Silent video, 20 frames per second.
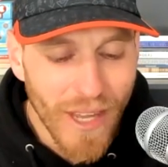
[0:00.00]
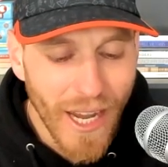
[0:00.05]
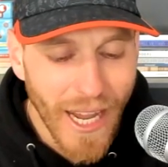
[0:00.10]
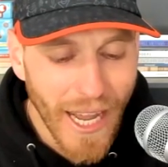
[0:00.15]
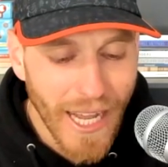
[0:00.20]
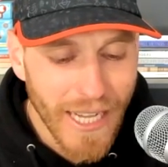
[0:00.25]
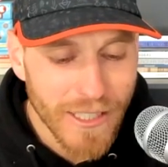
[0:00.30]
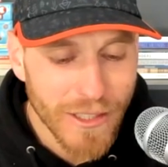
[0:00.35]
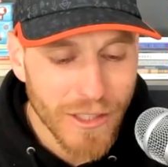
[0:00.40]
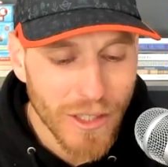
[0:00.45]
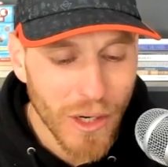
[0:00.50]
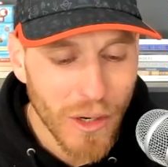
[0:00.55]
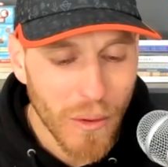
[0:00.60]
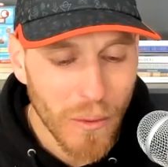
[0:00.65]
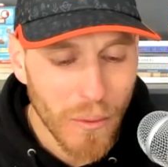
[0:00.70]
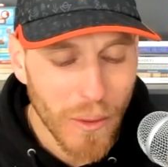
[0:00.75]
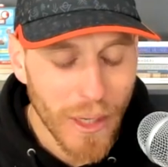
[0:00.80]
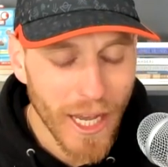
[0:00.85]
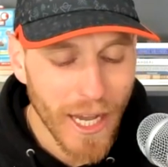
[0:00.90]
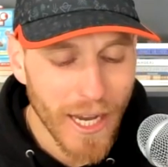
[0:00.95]
And so
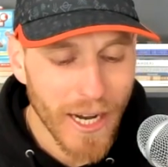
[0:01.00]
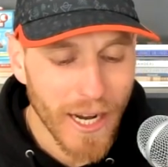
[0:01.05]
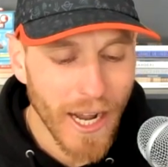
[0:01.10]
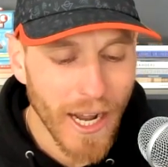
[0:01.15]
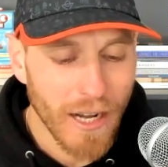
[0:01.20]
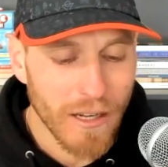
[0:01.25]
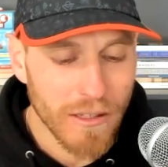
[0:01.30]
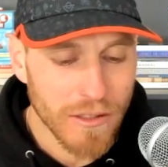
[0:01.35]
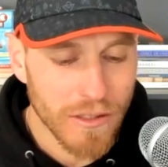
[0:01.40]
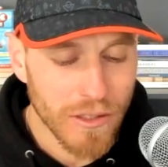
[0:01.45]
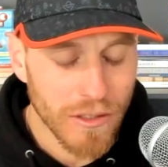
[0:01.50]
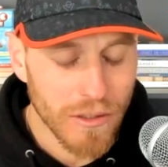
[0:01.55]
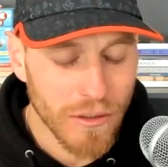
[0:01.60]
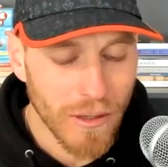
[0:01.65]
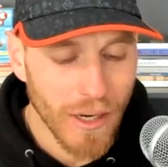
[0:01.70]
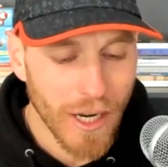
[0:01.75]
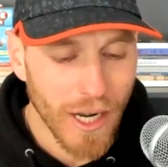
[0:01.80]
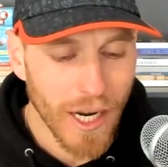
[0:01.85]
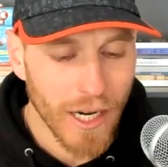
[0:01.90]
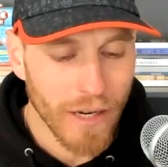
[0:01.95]
we headed out
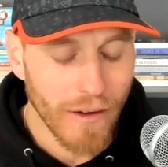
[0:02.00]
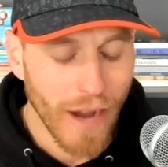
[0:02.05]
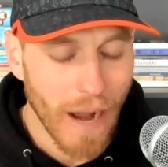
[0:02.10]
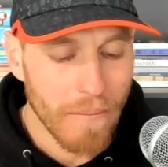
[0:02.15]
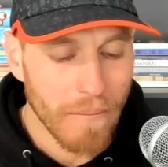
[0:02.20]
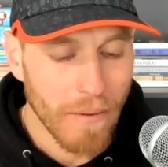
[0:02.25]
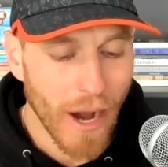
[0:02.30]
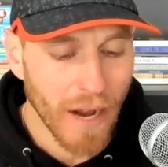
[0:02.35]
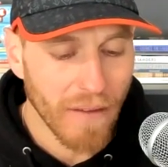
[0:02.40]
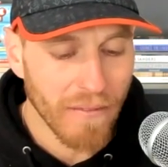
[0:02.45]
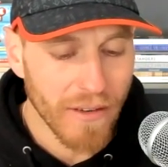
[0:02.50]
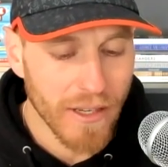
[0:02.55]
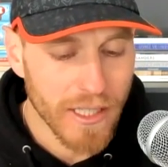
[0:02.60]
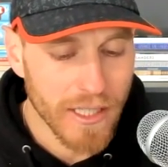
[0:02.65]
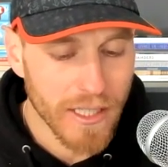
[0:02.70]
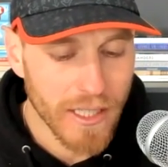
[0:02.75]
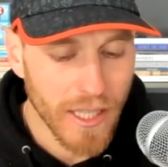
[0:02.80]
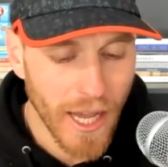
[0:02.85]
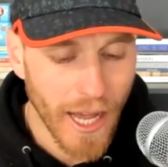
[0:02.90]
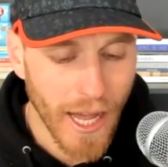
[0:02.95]
to grab
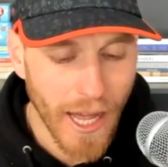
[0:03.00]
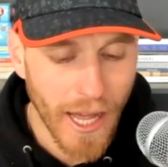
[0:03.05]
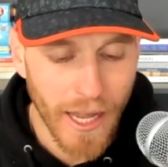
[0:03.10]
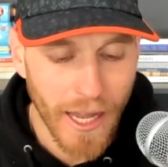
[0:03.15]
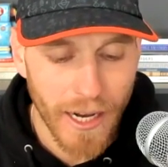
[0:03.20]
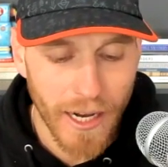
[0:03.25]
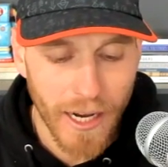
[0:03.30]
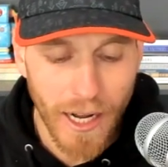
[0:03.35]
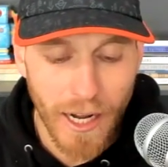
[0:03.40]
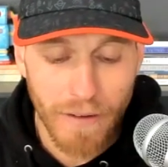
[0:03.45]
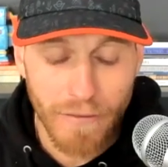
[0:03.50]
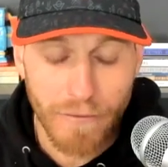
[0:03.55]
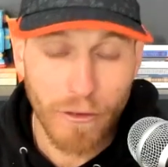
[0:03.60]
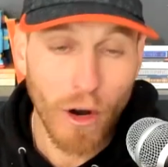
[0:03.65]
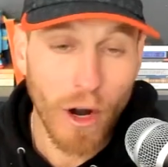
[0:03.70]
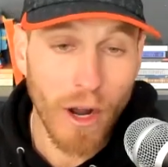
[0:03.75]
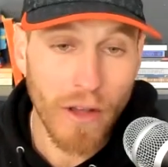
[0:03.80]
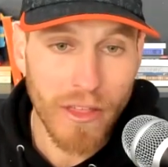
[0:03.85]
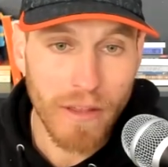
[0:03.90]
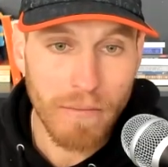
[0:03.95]
breakfast at
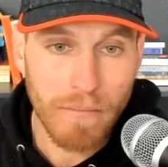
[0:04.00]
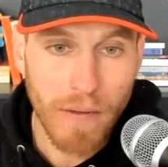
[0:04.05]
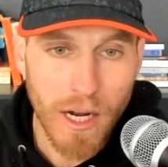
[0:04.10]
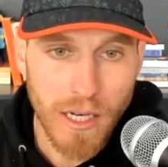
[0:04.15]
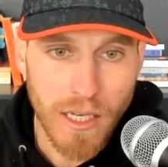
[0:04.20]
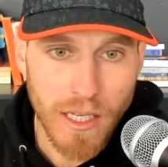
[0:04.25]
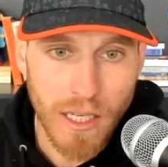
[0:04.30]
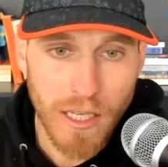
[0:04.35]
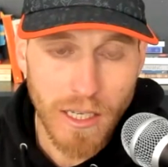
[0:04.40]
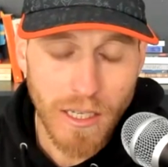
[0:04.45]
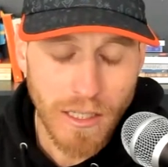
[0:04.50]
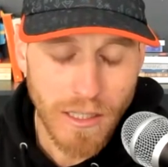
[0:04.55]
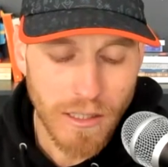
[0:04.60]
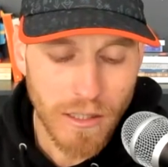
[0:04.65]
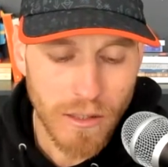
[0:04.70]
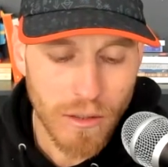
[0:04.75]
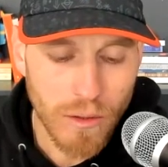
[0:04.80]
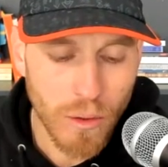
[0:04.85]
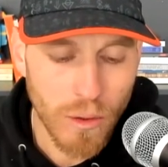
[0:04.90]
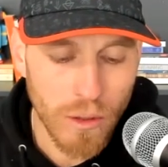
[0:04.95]
Frothy Monkey,
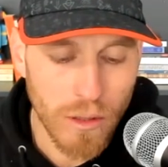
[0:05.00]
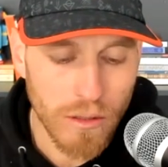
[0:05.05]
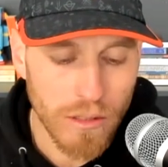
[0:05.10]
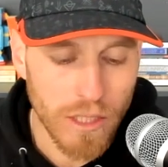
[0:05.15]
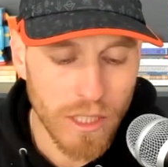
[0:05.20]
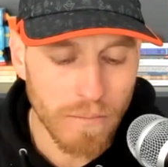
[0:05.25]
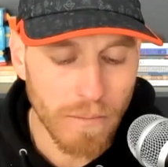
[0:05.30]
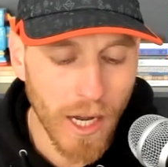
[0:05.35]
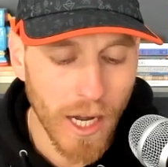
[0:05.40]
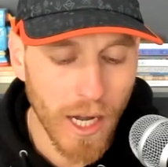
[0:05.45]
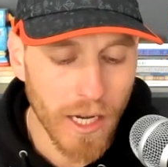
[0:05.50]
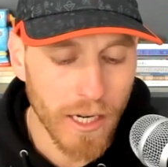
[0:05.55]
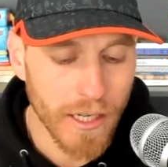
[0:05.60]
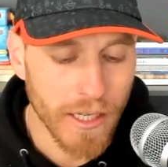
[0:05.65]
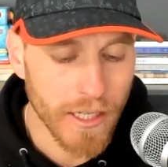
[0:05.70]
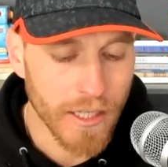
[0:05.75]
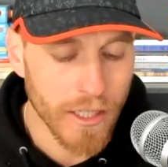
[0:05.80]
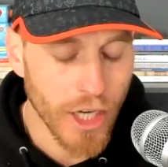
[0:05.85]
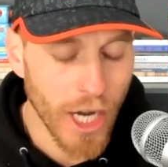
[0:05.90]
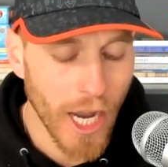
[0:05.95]
cool little spot
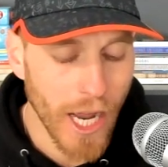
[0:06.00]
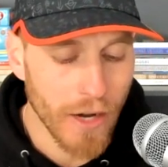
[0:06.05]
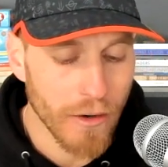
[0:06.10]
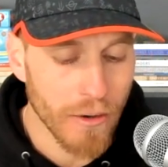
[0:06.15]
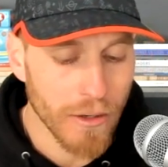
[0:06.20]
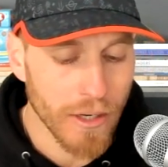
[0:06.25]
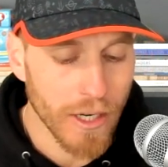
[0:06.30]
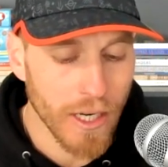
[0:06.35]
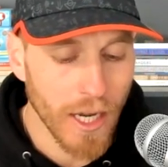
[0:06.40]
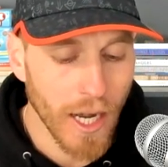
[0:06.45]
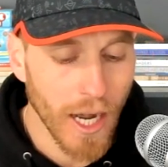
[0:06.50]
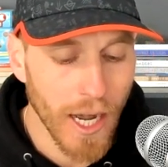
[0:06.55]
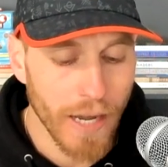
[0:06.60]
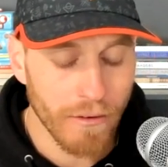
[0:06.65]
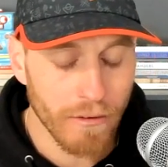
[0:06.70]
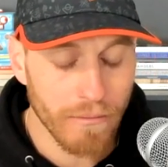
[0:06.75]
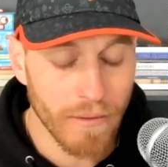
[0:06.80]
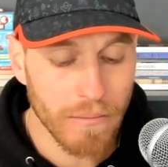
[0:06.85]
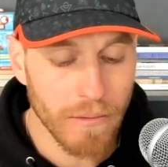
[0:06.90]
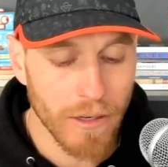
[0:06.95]
in Chattanooga. I had
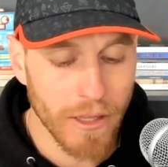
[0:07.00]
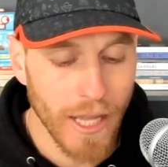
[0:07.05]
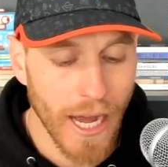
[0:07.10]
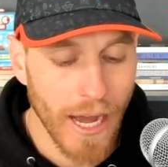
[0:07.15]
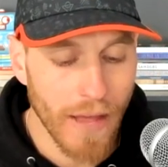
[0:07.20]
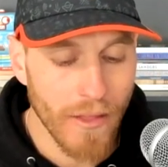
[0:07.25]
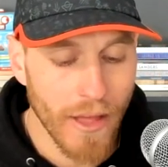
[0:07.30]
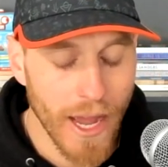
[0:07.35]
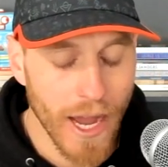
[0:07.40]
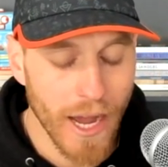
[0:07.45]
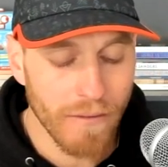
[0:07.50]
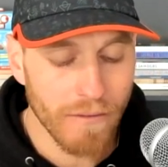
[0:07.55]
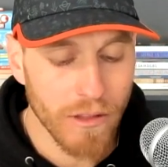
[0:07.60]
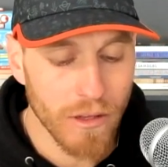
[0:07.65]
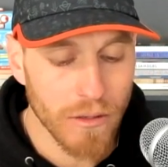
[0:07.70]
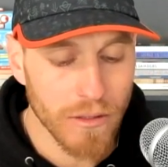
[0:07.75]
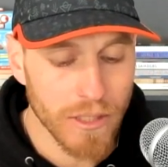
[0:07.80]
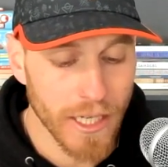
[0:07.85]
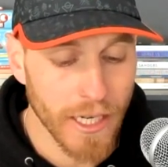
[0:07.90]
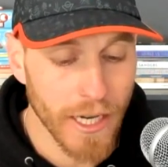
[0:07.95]
remembered that they have
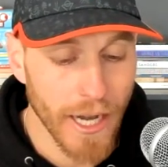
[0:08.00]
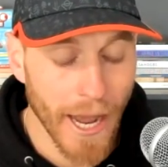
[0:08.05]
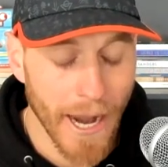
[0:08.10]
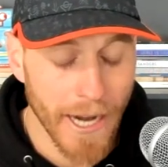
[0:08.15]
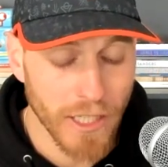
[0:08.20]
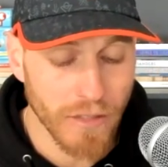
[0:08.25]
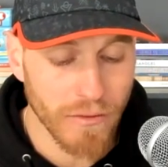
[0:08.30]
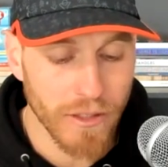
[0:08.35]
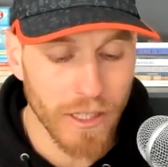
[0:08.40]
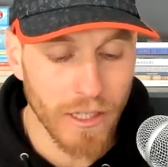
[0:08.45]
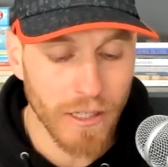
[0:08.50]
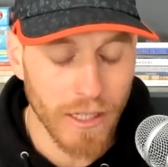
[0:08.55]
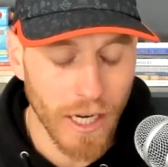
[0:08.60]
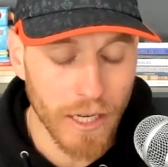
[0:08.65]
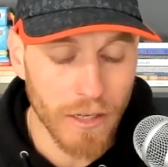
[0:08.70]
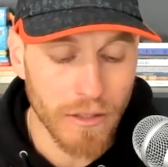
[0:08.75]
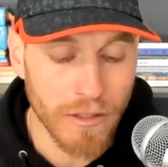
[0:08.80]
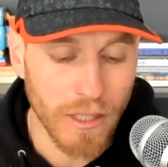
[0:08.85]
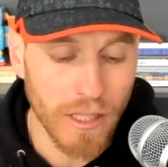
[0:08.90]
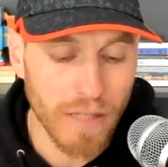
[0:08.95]
those in Nashville, and I
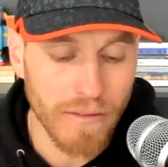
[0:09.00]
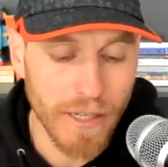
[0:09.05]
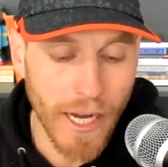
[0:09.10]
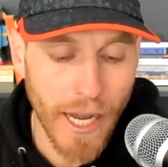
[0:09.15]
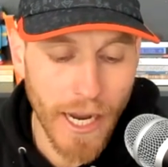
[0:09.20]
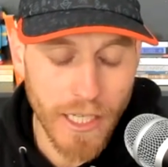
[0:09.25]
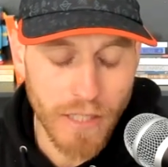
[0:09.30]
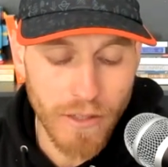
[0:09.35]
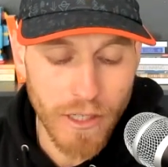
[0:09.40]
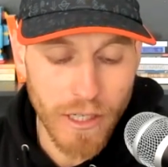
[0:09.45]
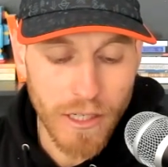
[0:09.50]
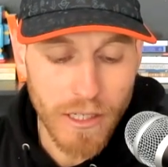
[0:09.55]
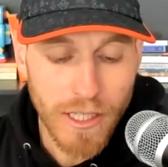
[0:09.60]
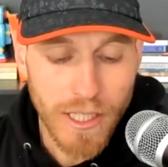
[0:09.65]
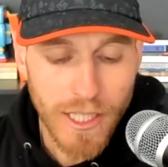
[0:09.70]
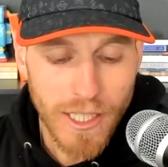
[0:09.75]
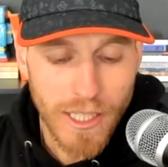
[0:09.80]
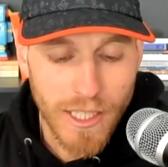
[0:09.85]
used to live in Nashville.